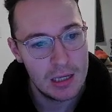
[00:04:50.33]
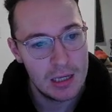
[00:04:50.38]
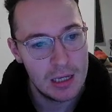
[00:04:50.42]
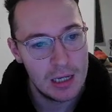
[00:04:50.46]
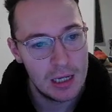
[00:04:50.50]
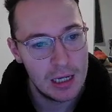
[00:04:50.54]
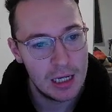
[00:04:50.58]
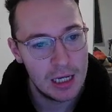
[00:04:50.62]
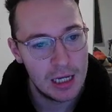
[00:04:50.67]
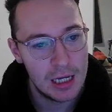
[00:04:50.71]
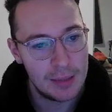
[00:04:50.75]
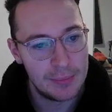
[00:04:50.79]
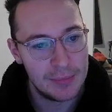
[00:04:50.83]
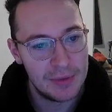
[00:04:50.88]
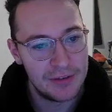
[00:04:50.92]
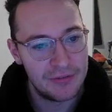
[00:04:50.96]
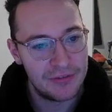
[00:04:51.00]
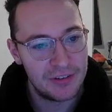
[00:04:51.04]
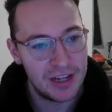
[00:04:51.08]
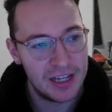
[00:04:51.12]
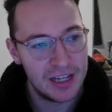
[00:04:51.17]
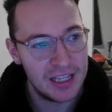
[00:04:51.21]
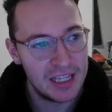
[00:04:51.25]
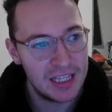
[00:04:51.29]

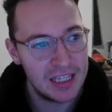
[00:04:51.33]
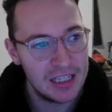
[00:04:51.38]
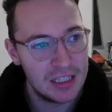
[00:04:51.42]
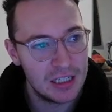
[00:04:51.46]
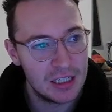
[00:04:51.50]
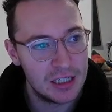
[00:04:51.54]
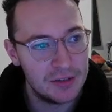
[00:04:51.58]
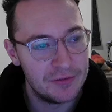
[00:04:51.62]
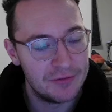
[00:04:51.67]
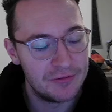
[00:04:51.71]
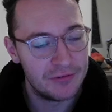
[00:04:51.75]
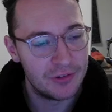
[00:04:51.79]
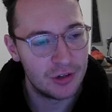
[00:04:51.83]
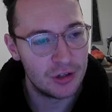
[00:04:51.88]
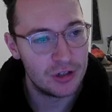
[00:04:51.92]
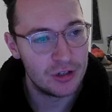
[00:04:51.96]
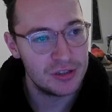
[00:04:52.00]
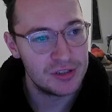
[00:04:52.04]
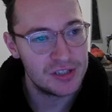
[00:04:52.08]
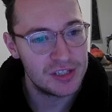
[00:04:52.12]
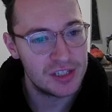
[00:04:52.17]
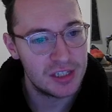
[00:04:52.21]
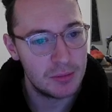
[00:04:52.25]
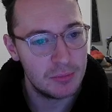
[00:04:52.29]
If I can
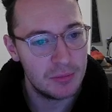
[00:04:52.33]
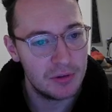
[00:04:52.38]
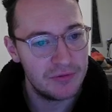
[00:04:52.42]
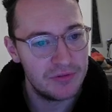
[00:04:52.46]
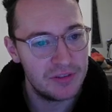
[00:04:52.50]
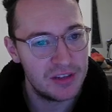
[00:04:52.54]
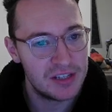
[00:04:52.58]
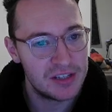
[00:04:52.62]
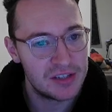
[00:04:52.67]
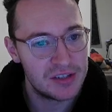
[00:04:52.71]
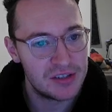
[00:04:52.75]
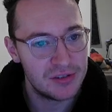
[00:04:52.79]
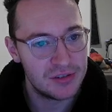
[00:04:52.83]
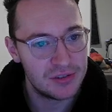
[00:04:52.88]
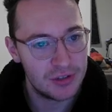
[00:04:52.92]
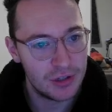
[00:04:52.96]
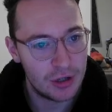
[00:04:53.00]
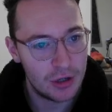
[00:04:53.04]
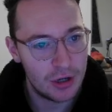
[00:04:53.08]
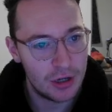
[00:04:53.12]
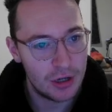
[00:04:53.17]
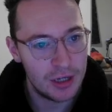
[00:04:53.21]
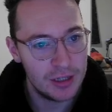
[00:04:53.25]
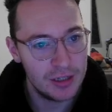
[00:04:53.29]
convert some of this
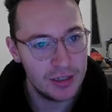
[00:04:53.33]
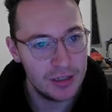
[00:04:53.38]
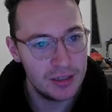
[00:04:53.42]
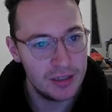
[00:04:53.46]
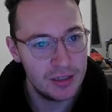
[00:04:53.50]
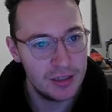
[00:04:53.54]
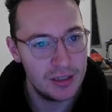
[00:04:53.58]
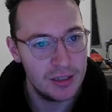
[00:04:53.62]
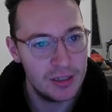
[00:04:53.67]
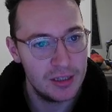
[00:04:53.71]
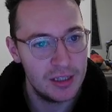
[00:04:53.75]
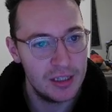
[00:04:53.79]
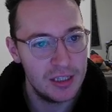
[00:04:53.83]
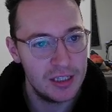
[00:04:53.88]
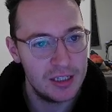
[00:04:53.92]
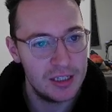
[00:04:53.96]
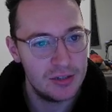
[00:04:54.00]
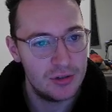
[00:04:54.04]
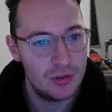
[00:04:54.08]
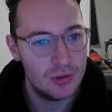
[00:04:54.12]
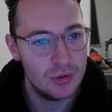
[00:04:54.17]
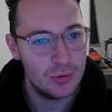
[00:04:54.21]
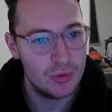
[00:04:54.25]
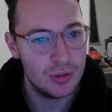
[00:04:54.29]
Dawn
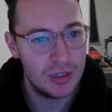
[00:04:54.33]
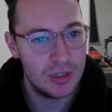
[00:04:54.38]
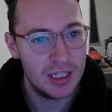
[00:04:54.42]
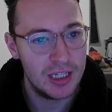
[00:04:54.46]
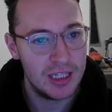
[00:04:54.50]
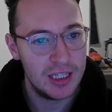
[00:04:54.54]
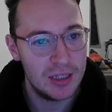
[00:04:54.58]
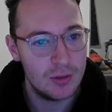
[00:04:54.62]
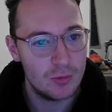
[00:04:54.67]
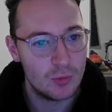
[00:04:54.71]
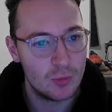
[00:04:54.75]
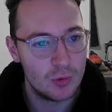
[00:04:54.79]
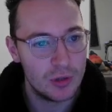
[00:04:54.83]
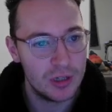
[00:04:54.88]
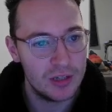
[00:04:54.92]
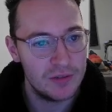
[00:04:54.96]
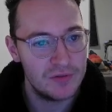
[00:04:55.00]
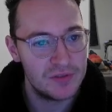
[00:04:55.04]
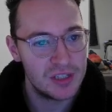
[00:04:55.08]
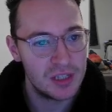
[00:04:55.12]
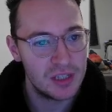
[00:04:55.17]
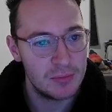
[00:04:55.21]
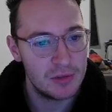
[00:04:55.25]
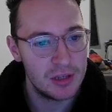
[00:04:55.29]
into getting rid
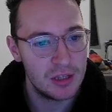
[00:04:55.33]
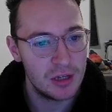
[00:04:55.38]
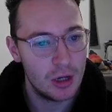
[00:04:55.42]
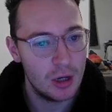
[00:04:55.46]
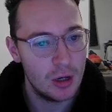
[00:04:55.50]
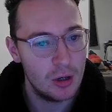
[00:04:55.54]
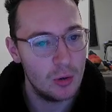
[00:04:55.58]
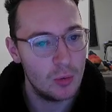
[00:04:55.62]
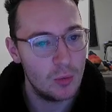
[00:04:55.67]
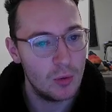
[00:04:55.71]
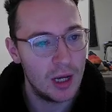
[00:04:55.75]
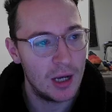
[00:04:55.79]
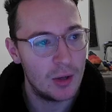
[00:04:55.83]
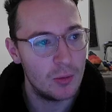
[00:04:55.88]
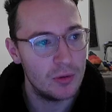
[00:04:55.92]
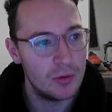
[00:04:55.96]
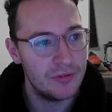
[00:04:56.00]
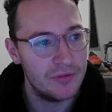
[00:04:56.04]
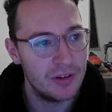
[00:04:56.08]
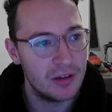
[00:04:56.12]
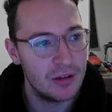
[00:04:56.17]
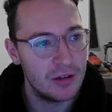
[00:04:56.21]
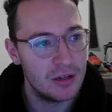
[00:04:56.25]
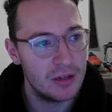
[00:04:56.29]
of some of the... Oh, wow, we
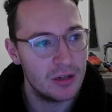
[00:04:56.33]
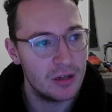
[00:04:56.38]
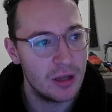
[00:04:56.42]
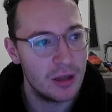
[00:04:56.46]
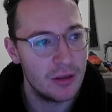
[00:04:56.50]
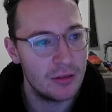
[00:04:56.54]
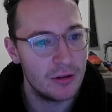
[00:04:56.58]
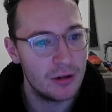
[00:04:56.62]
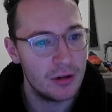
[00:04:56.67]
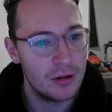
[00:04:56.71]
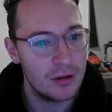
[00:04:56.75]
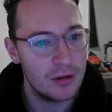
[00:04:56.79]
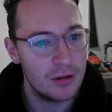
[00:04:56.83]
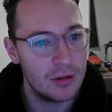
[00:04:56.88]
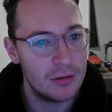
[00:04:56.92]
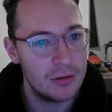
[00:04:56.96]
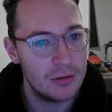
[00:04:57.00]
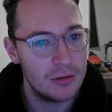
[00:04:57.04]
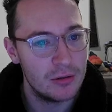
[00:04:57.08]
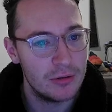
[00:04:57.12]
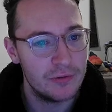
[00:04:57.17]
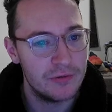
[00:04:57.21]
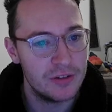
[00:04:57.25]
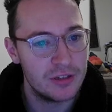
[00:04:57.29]
found another
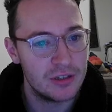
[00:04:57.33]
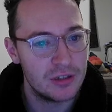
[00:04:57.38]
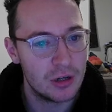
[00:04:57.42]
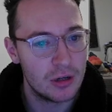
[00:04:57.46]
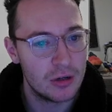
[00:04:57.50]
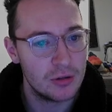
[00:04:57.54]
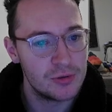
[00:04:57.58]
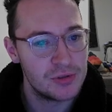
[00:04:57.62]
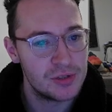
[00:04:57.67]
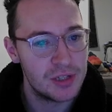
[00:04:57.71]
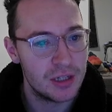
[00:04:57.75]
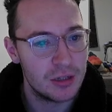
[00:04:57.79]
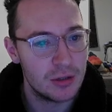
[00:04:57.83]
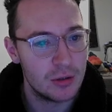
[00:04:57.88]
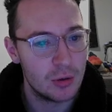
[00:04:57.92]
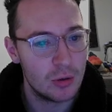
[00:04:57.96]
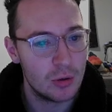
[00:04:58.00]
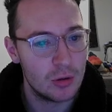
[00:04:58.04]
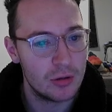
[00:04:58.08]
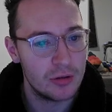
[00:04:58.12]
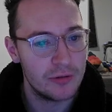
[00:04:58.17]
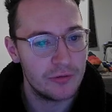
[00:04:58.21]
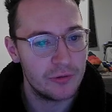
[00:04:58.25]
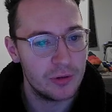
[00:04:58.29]
Luffy Taro
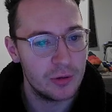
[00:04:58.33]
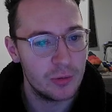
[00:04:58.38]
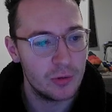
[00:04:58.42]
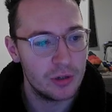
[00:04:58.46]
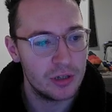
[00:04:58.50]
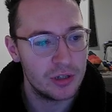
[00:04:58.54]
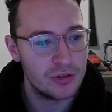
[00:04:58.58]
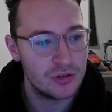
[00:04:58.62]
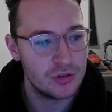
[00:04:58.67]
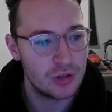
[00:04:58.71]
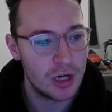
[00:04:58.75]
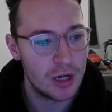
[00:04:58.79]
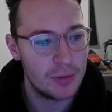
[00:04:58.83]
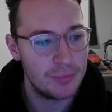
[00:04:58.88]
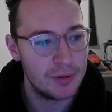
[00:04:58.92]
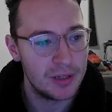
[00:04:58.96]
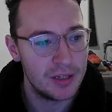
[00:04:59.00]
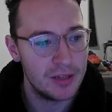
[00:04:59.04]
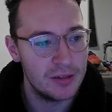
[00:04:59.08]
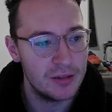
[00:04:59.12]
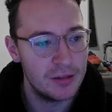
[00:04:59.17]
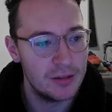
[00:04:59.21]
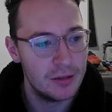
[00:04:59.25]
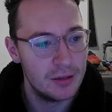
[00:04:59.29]
Sangoro if we want to drop
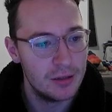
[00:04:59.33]
it.